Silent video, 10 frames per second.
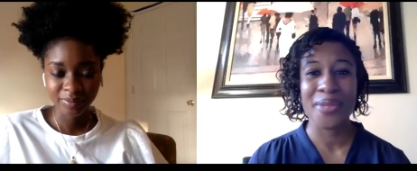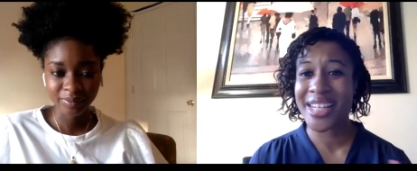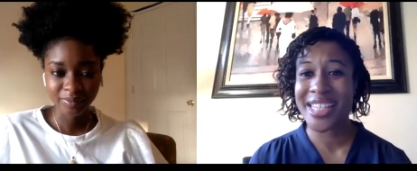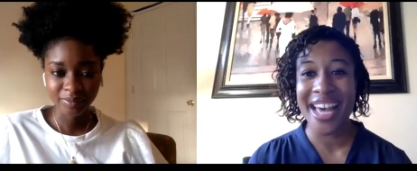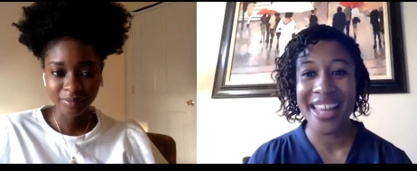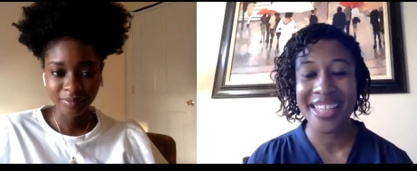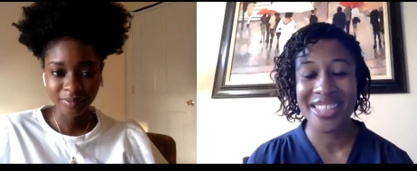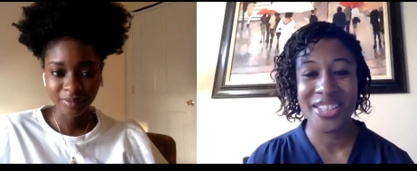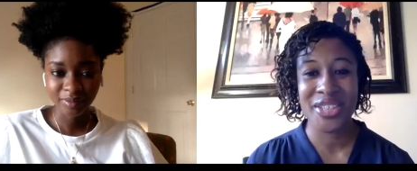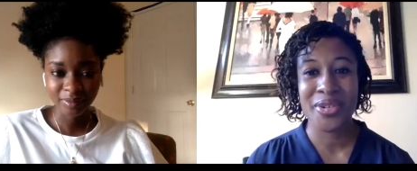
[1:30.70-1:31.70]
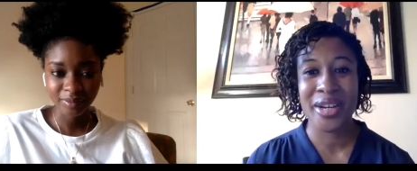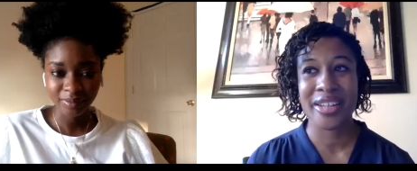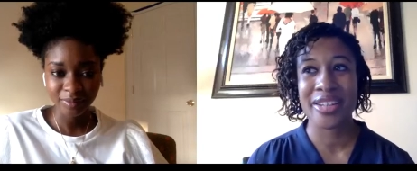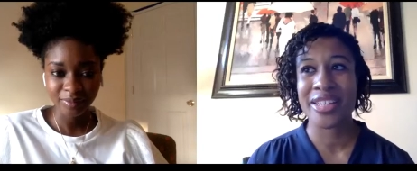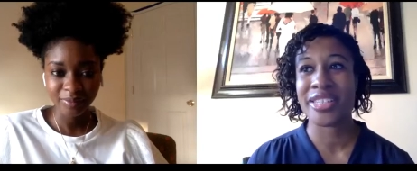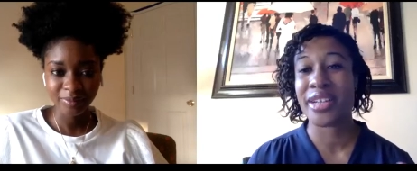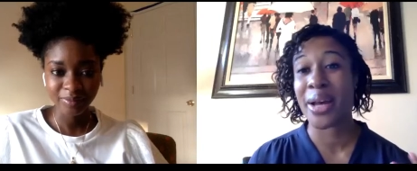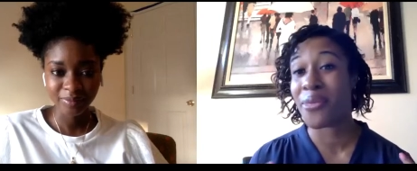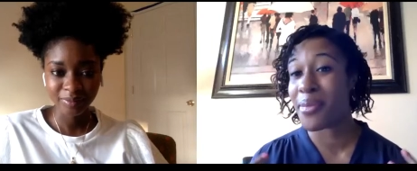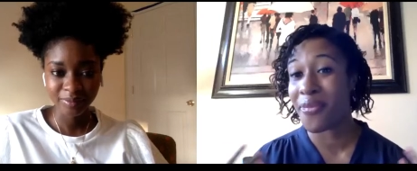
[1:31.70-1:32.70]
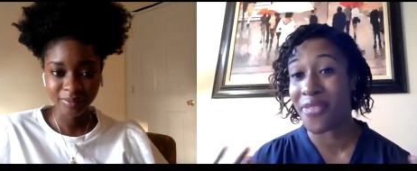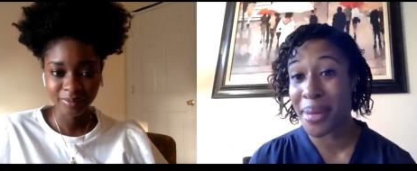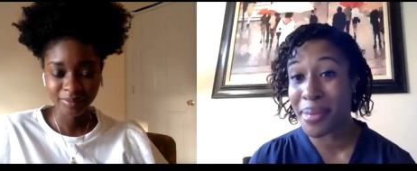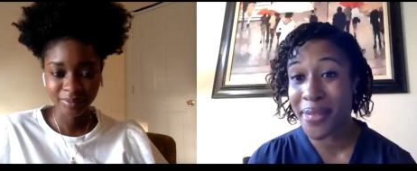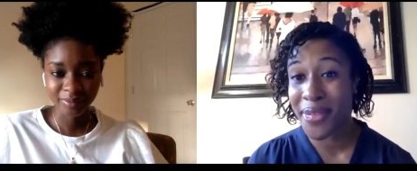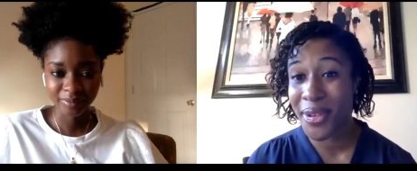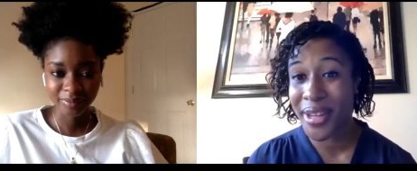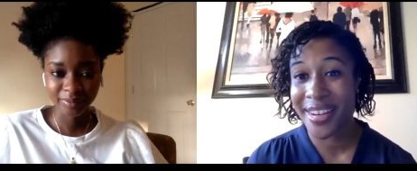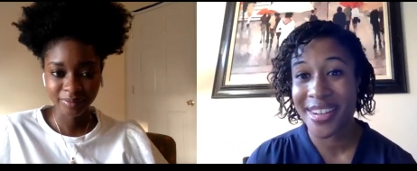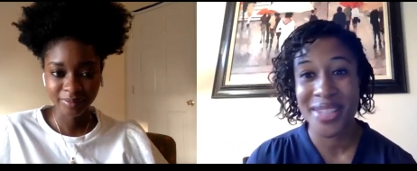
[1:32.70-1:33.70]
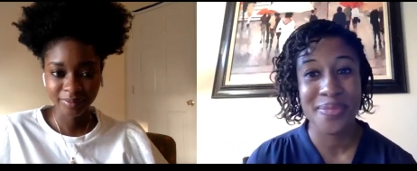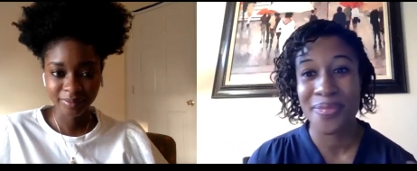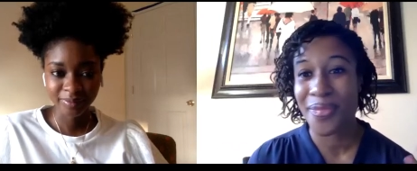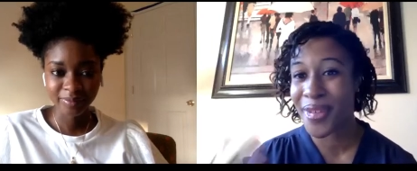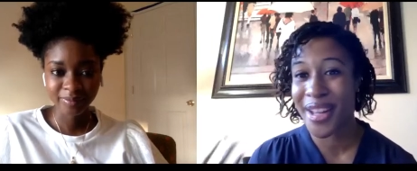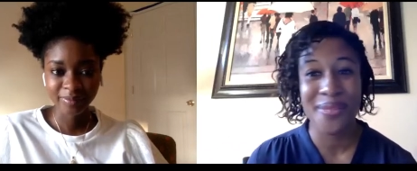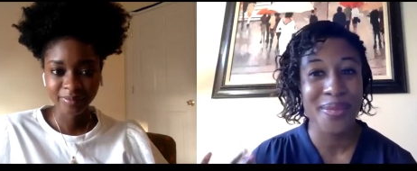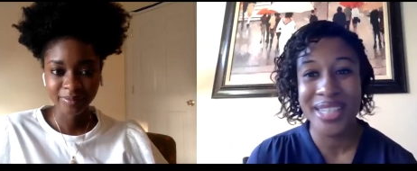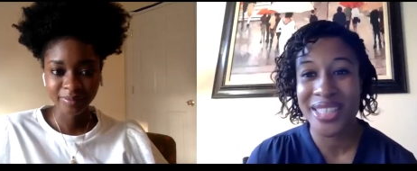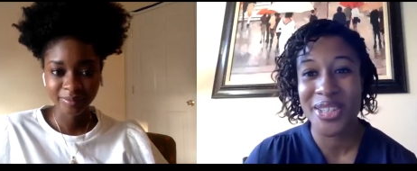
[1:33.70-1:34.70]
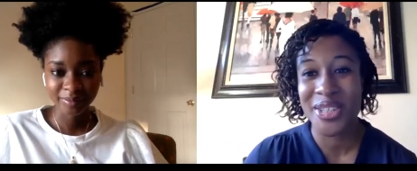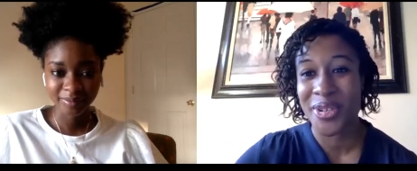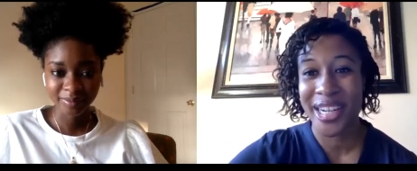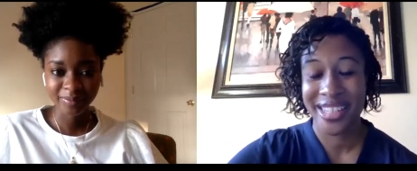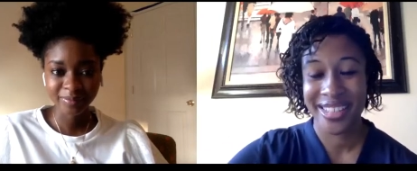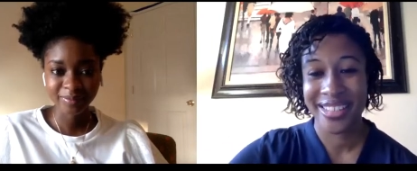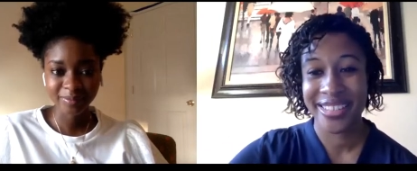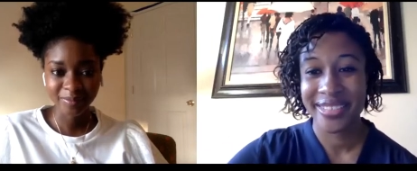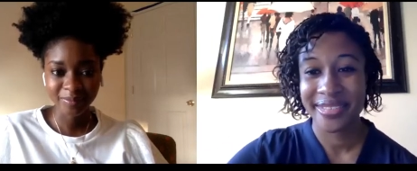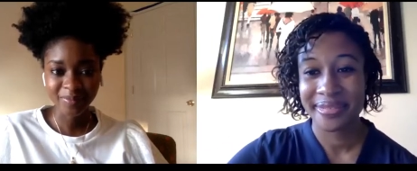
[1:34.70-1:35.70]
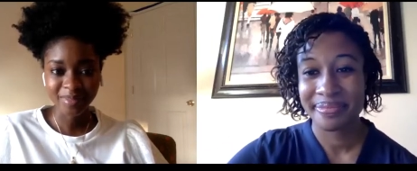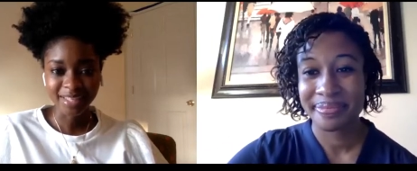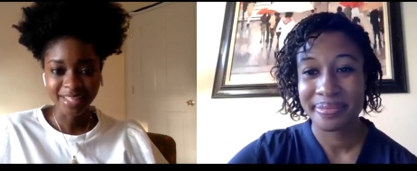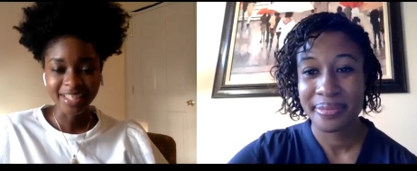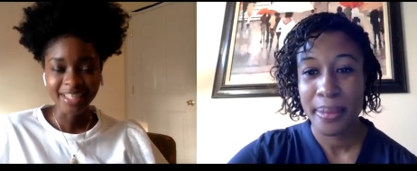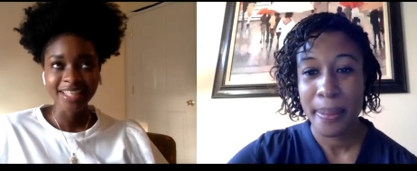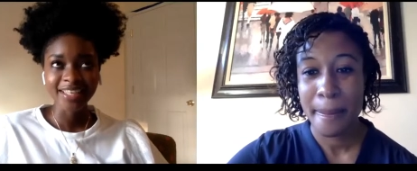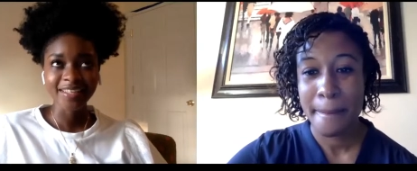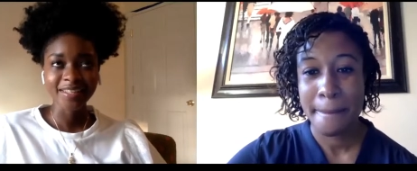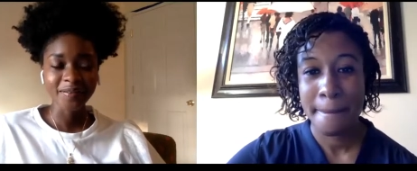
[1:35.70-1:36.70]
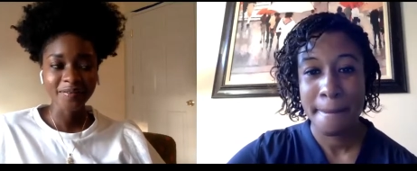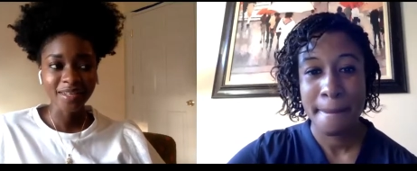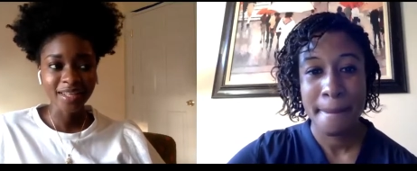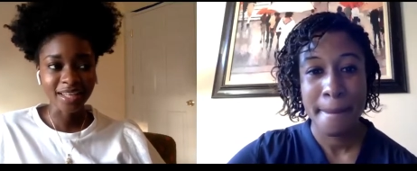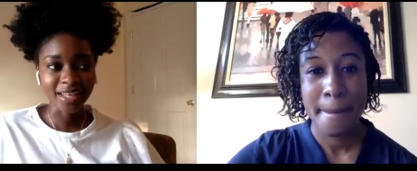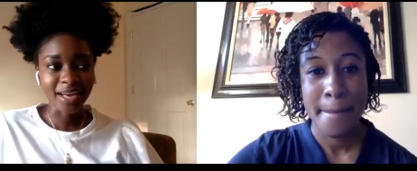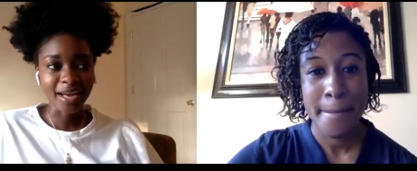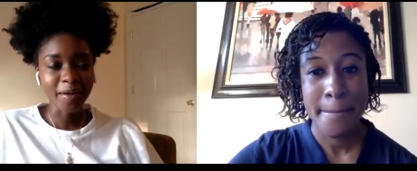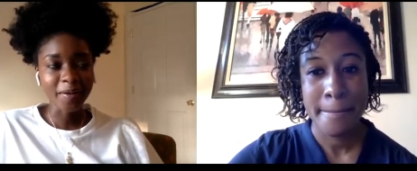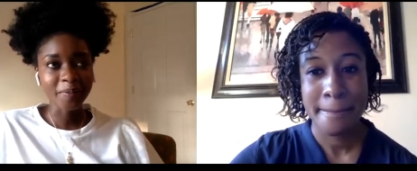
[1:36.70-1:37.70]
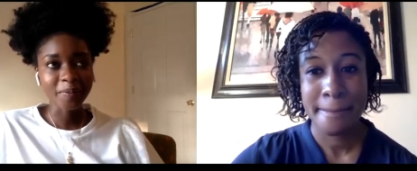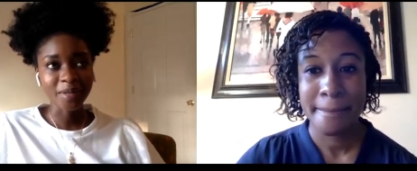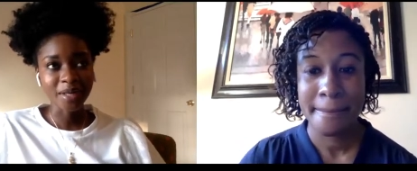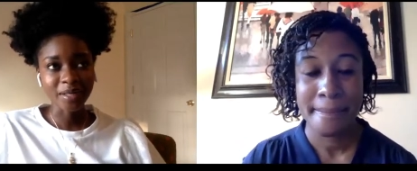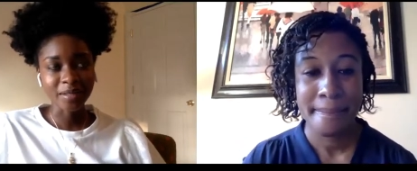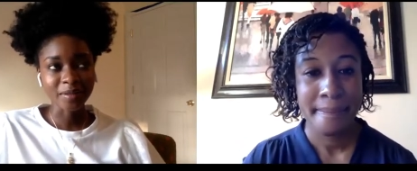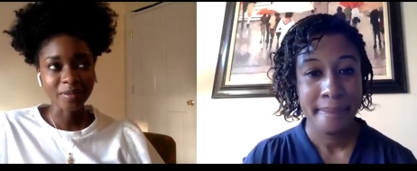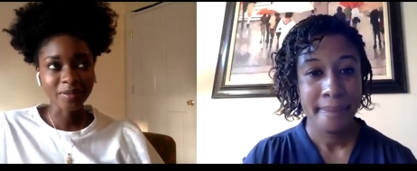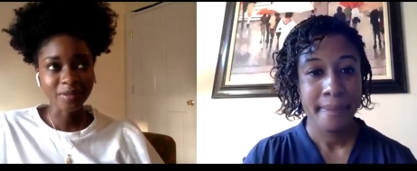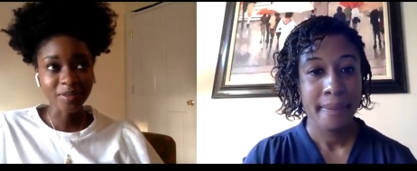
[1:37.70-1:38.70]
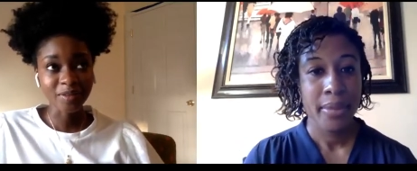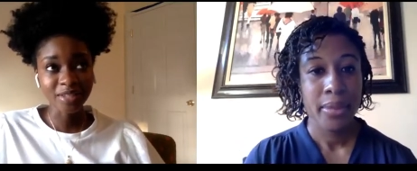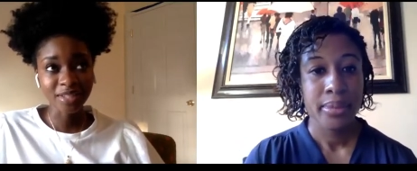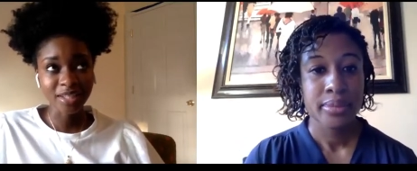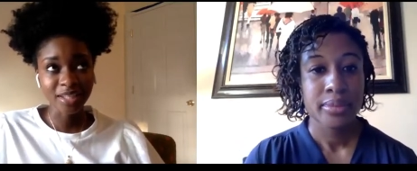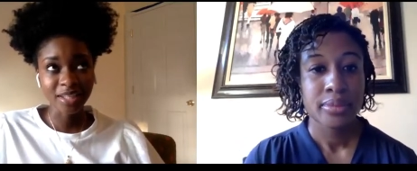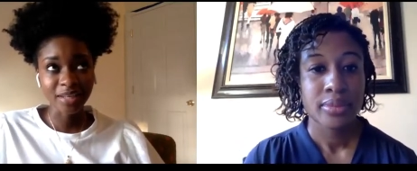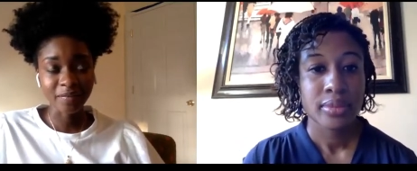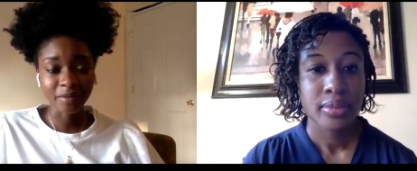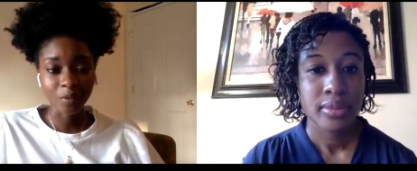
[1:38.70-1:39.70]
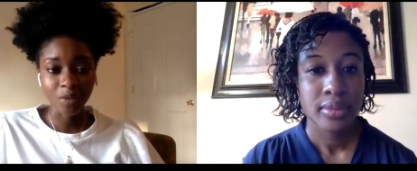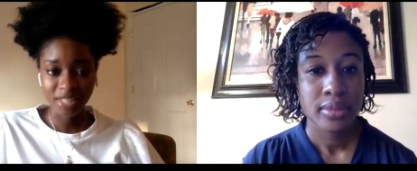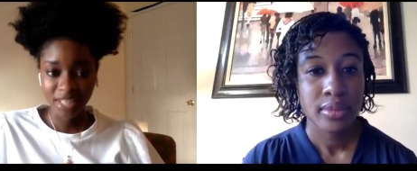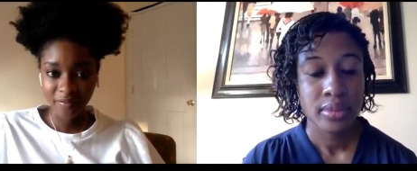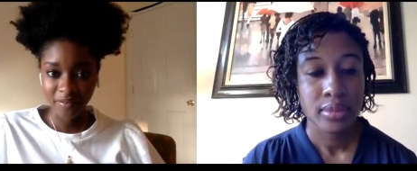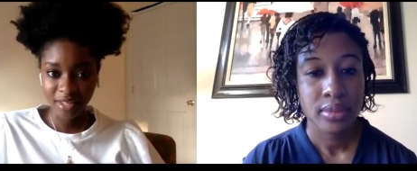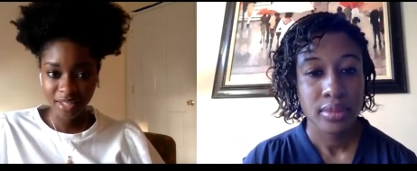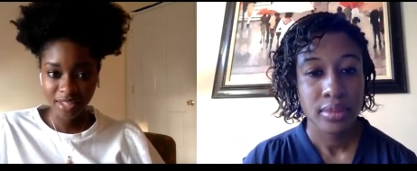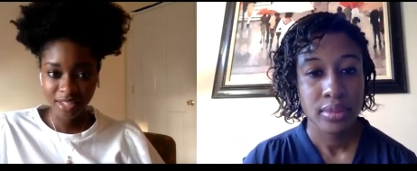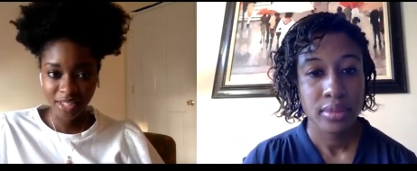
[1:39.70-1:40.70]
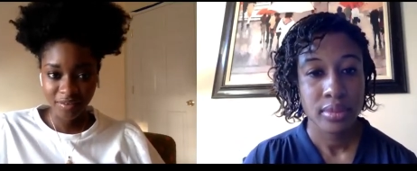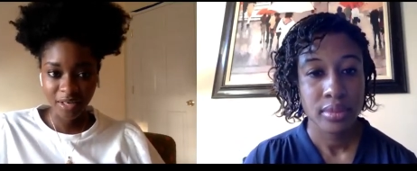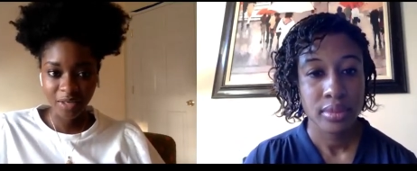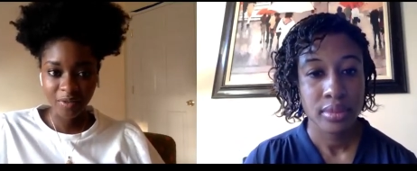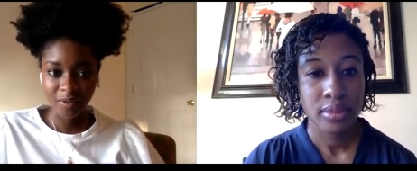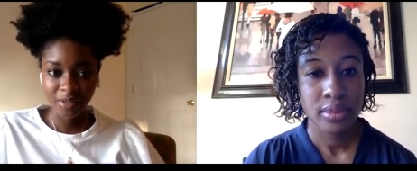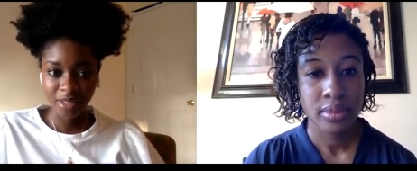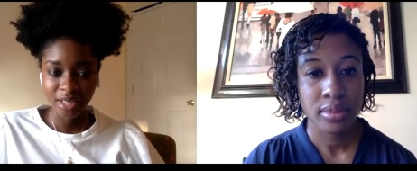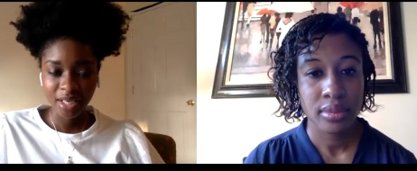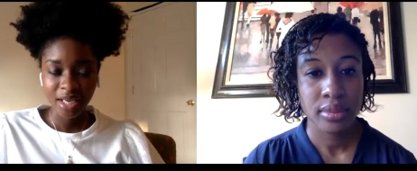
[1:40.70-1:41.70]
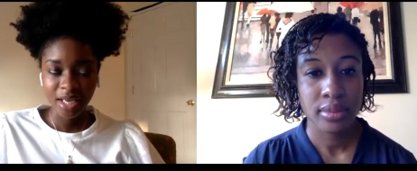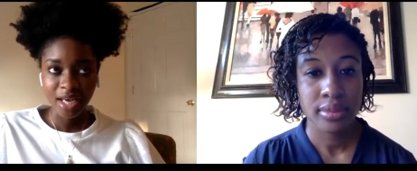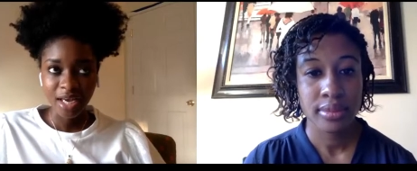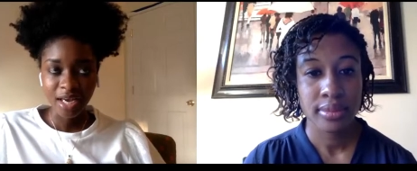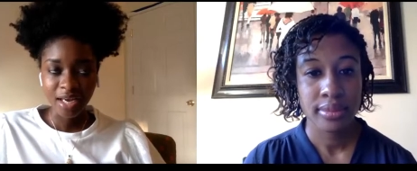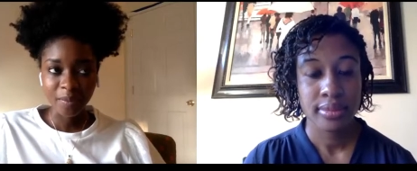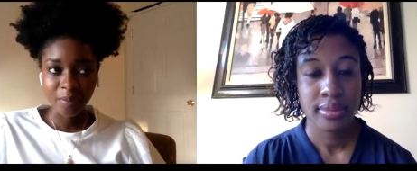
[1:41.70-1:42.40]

Speaker 1: exactly is your story? Did you come from a family of lawyers? What's your story?
Speaker 2: Yeah, definitely. Originally, I'm from West Africa, Sierra Leone. I